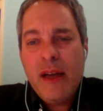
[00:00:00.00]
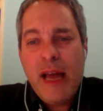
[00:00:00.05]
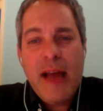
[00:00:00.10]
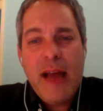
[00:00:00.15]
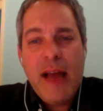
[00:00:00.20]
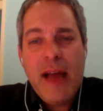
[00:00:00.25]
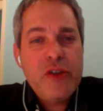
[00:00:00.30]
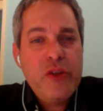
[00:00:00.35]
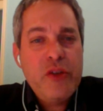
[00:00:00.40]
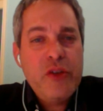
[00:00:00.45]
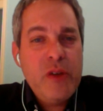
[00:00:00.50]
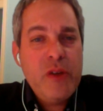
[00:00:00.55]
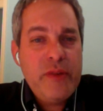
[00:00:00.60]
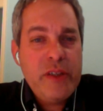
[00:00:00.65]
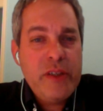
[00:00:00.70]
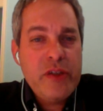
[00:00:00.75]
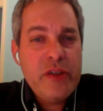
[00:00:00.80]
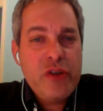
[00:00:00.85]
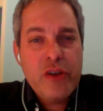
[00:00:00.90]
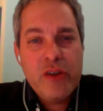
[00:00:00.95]

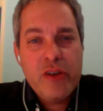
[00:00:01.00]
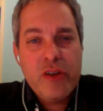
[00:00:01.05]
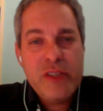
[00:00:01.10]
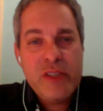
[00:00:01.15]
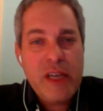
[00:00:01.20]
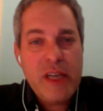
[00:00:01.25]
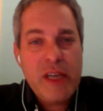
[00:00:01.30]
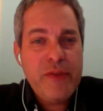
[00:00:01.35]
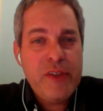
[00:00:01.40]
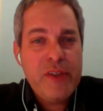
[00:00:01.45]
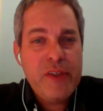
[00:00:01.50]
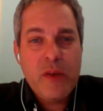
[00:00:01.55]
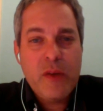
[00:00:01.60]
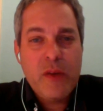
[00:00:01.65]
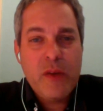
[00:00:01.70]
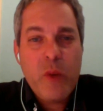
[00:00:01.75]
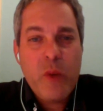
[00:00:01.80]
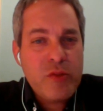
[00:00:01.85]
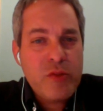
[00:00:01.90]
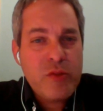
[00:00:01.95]
attitude of internal
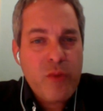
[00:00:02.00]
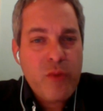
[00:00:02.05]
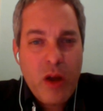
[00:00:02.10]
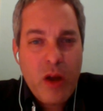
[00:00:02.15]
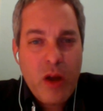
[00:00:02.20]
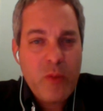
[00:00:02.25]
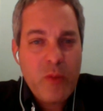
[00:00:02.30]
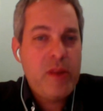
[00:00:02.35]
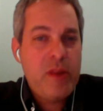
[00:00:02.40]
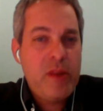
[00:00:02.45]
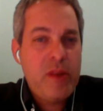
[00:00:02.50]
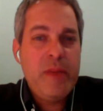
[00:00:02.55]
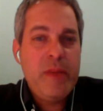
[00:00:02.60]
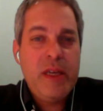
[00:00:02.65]
deficit. What's wrong with